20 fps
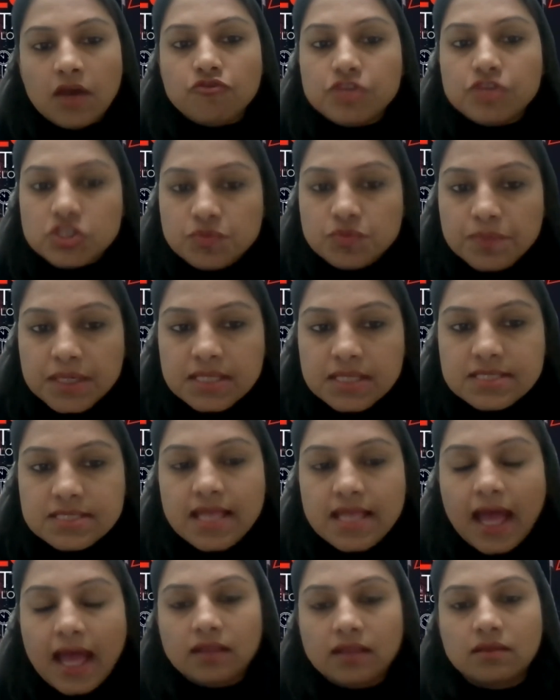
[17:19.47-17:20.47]
Which means
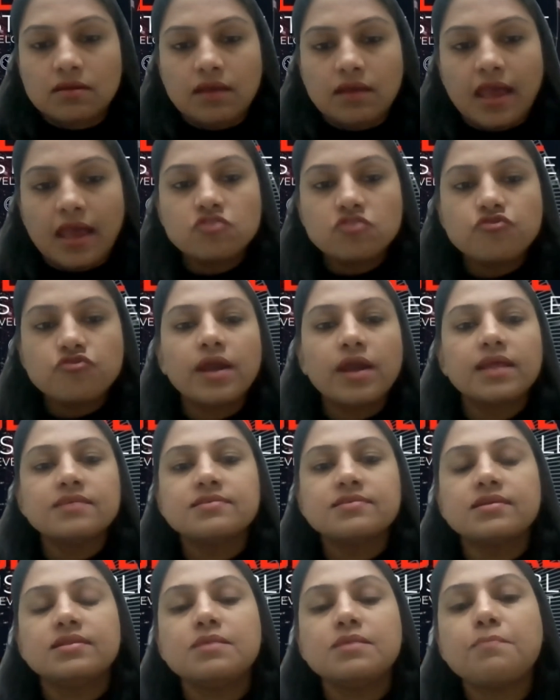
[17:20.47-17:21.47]
that as far
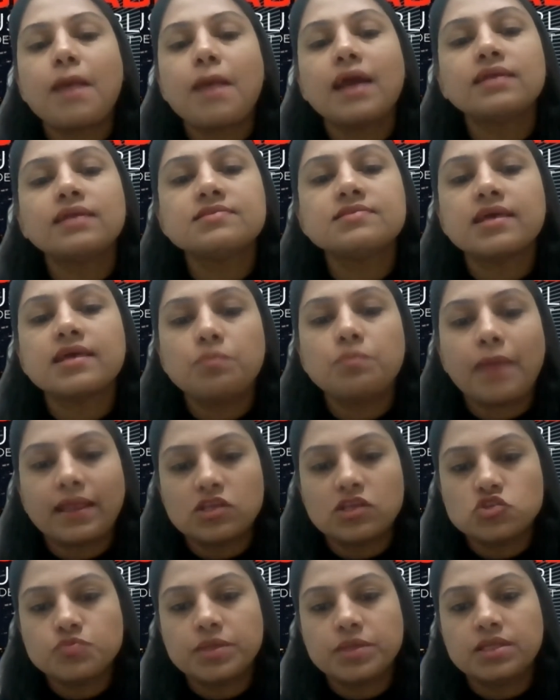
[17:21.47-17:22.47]
as the demand side
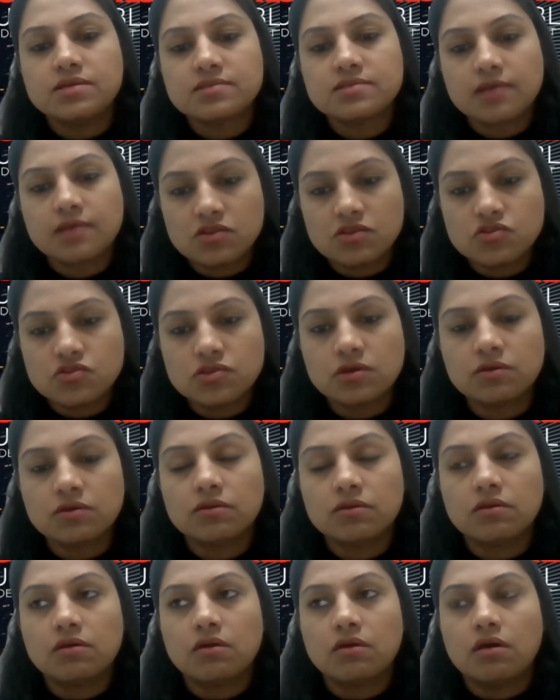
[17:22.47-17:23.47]
management is
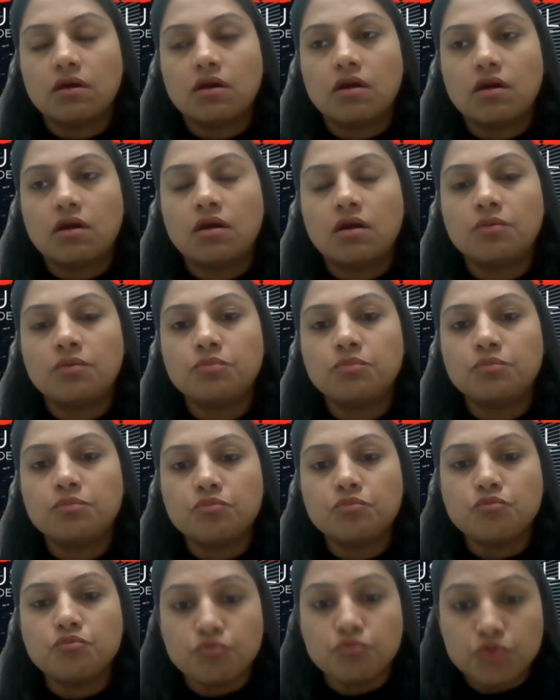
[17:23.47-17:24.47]
concerned,
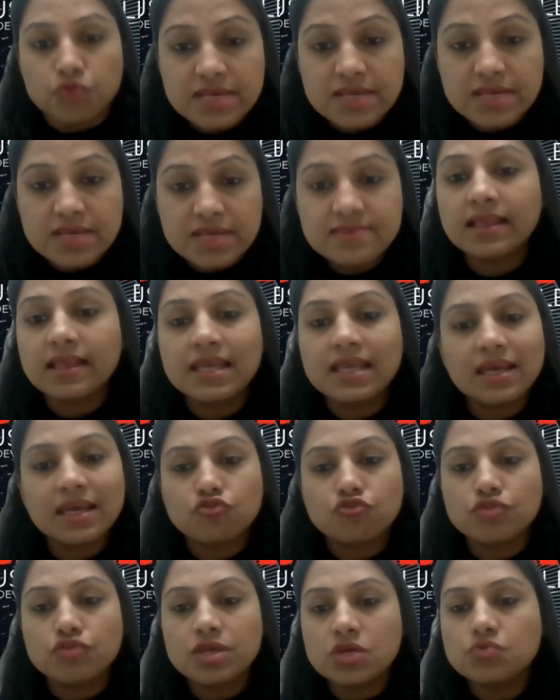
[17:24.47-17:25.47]
recycling
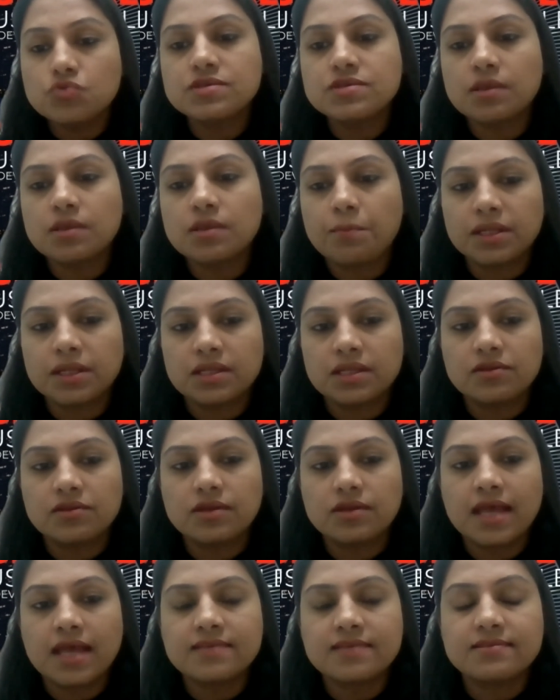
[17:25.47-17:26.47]
and reusing the
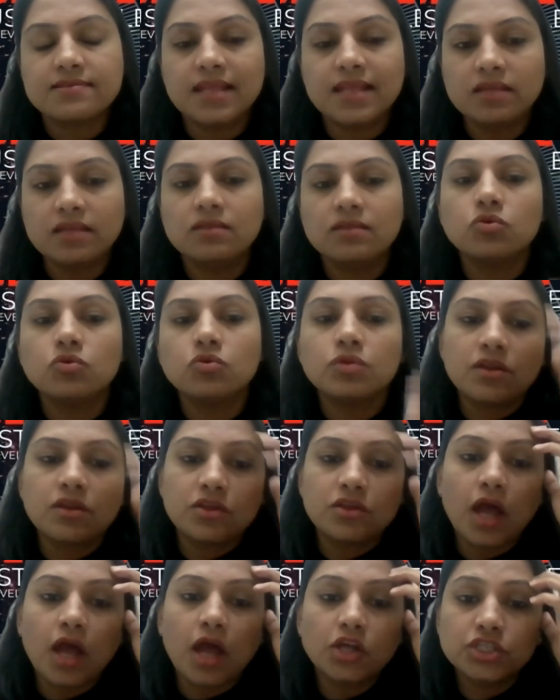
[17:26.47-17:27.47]
material has led to the
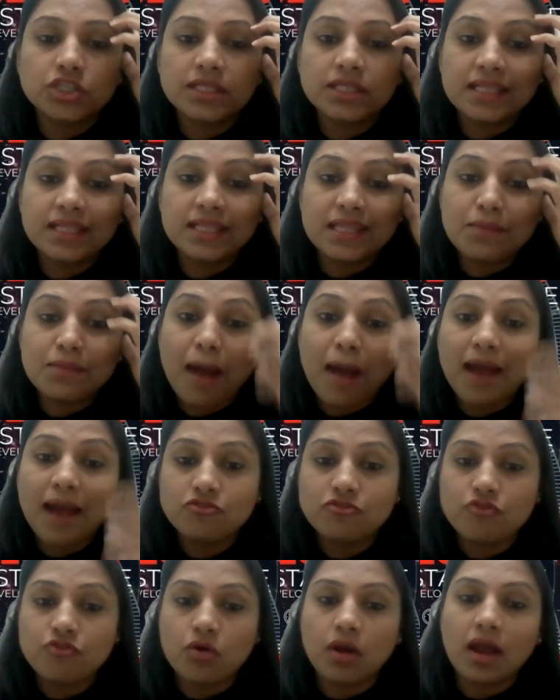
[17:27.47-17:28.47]
reduction in
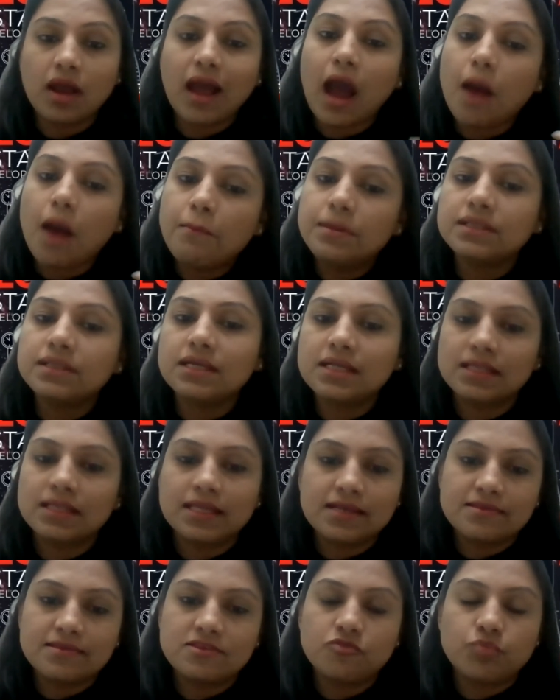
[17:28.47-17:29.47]
demand for carbon
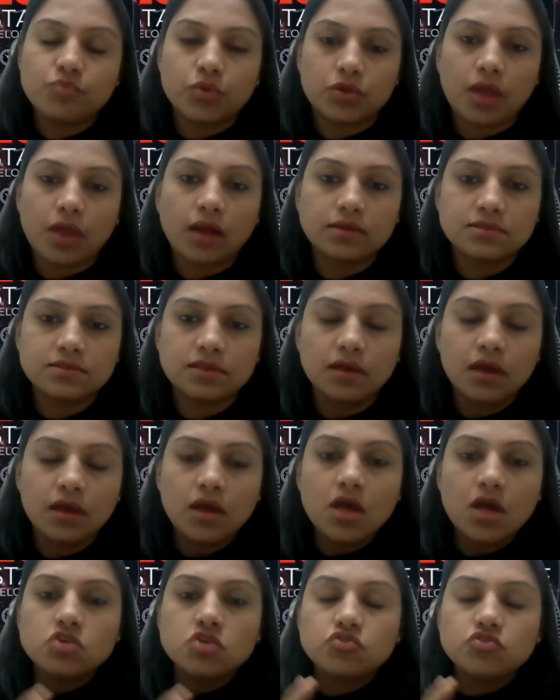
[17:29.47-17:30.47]
intensive products.
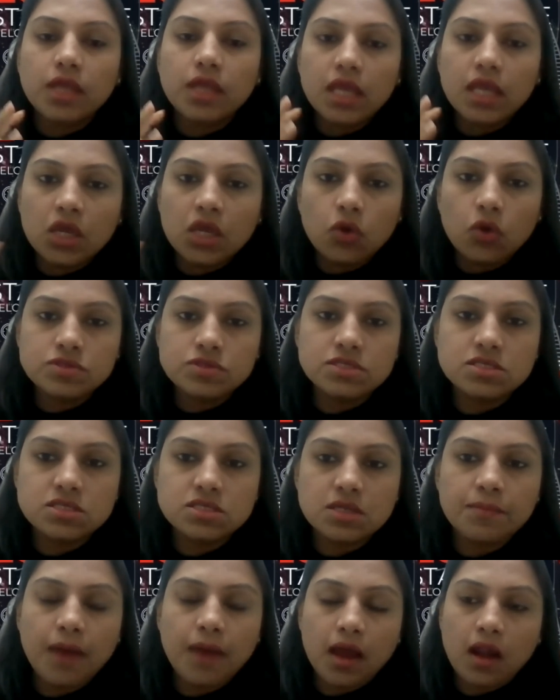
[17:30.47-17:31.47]
So the
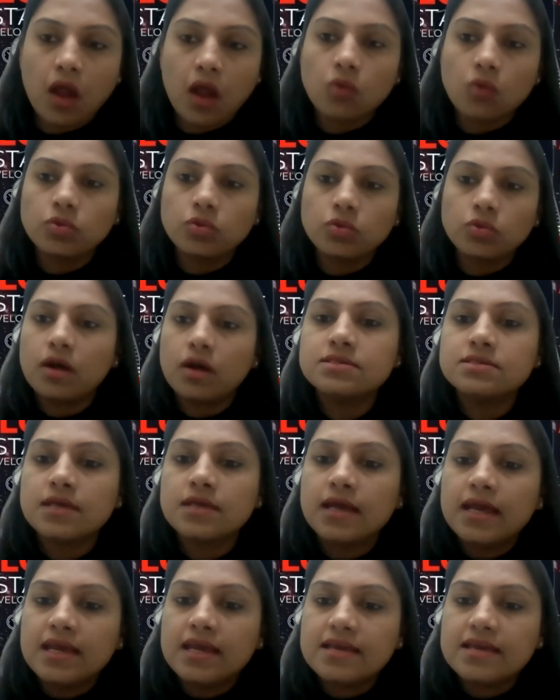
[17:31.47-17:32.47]
ecosystem around us
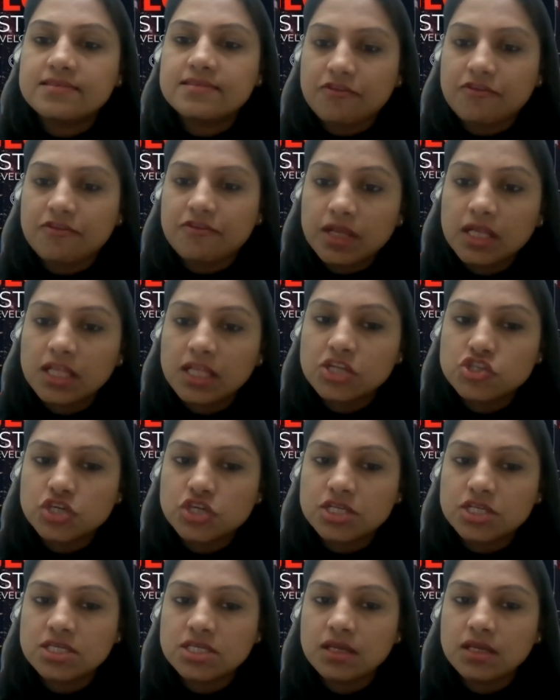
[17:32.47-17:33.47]
is definitely
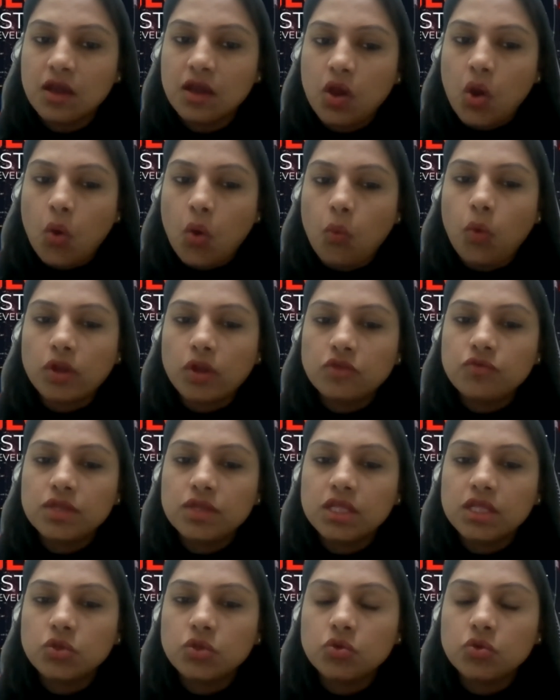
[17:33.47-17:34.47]
changing. What
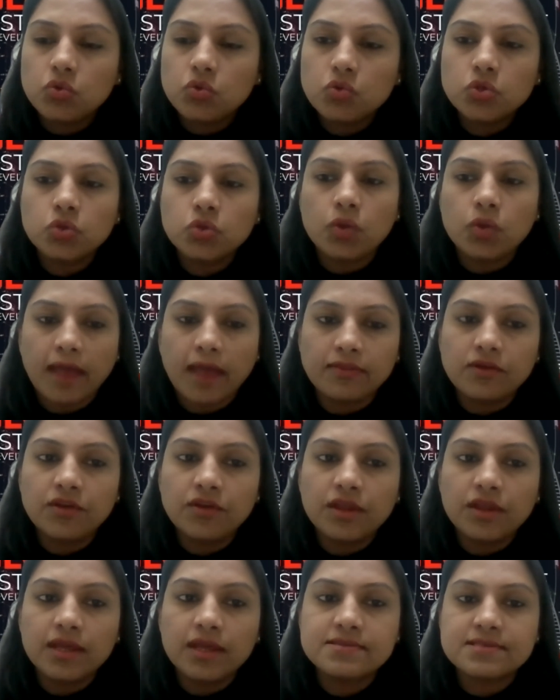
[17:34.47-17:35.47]
we need to do together
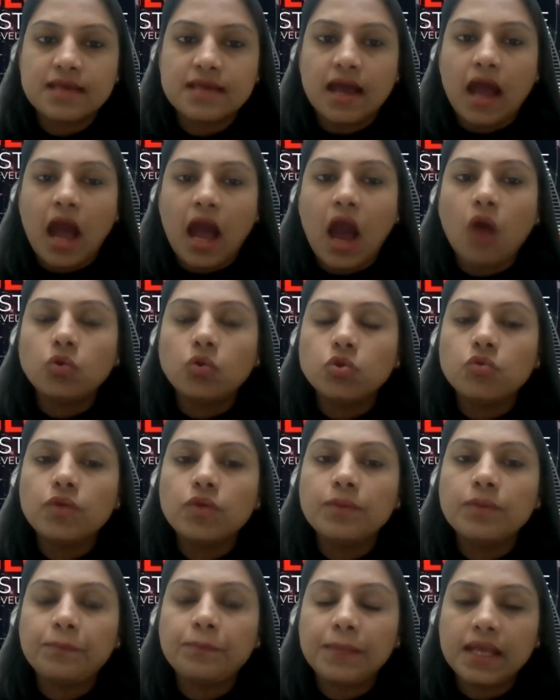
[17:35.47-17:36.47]
is how do
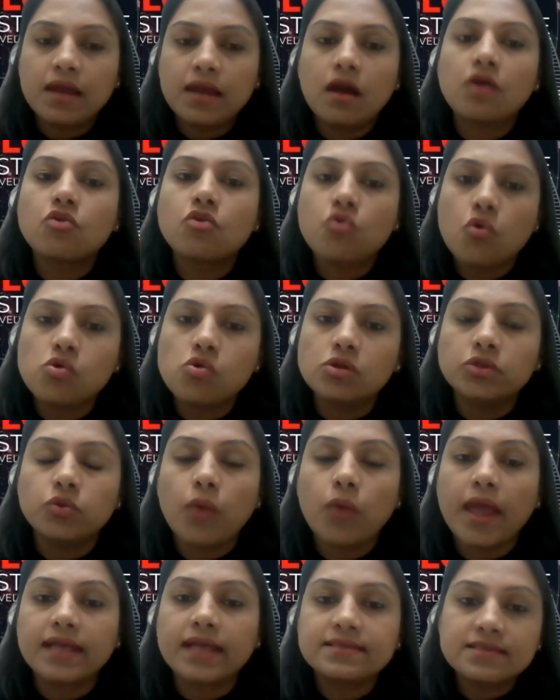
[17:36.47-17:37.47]
we play a role
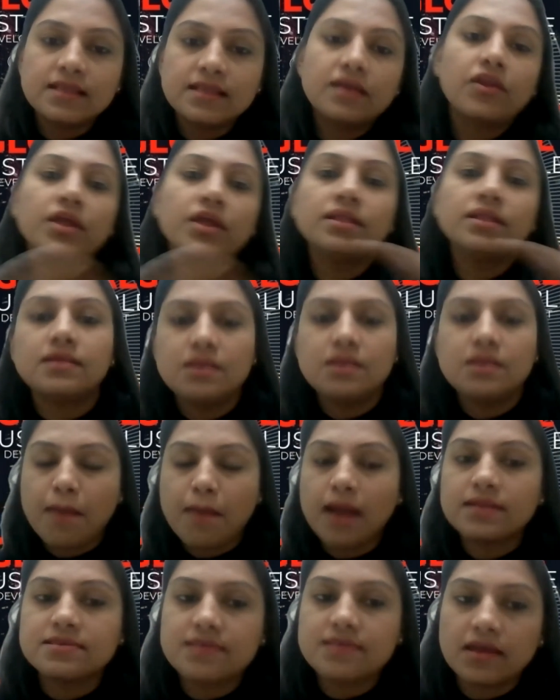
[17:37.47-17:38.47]
to accelerate the
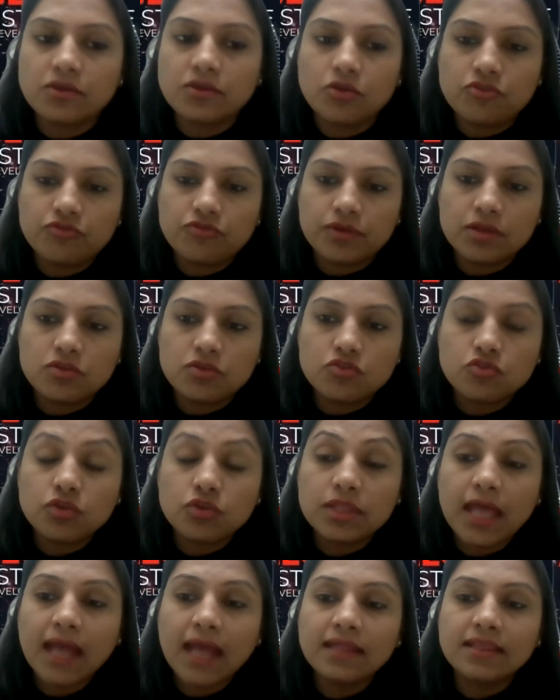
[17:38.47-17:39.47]
demand side of it
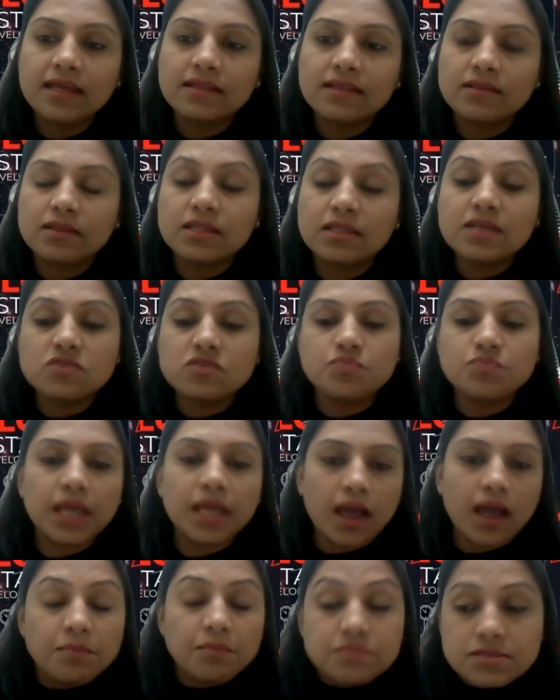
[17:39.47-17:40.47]
so that this
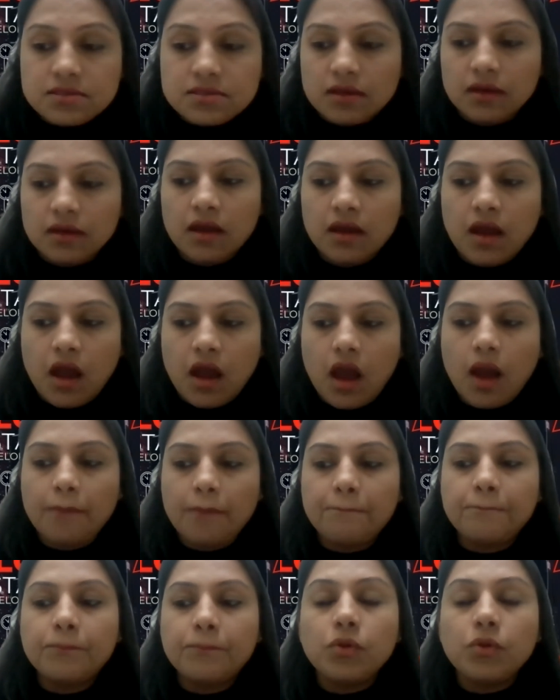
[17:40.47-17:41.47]
becomes a
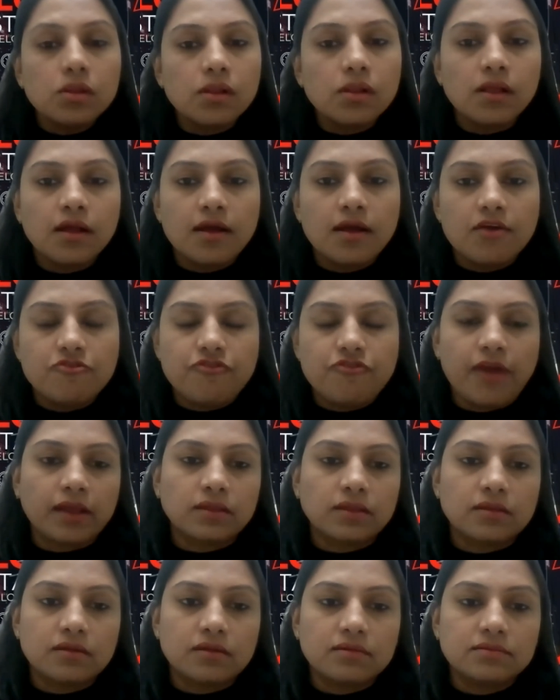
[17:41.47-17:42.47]
pull
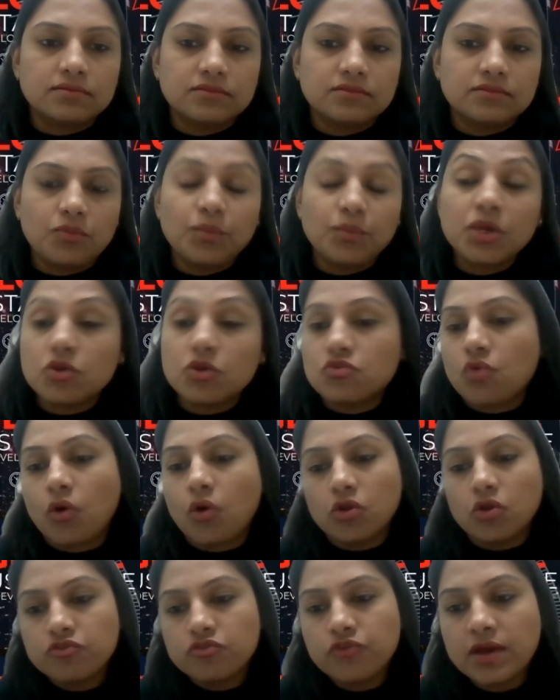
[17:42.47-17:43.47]
factor, because
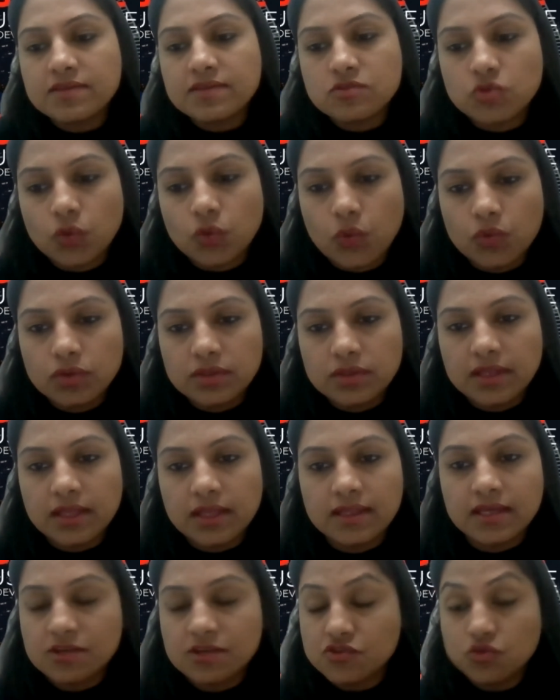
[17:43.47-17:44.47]
all of us know
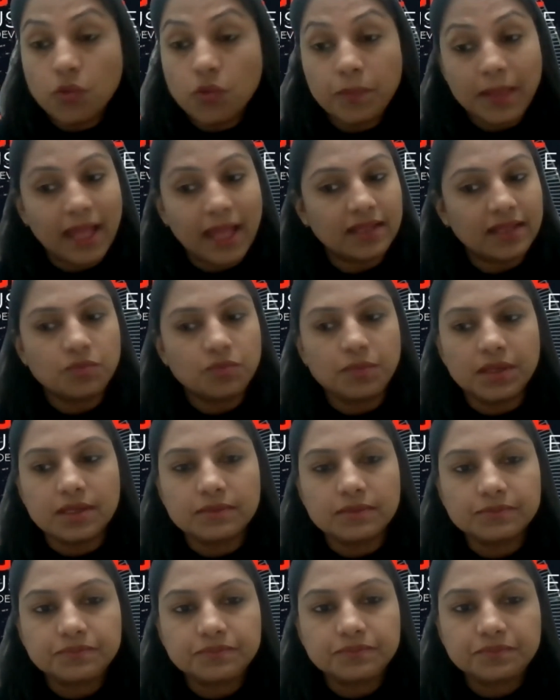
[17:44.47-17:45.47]
that there is no planet B.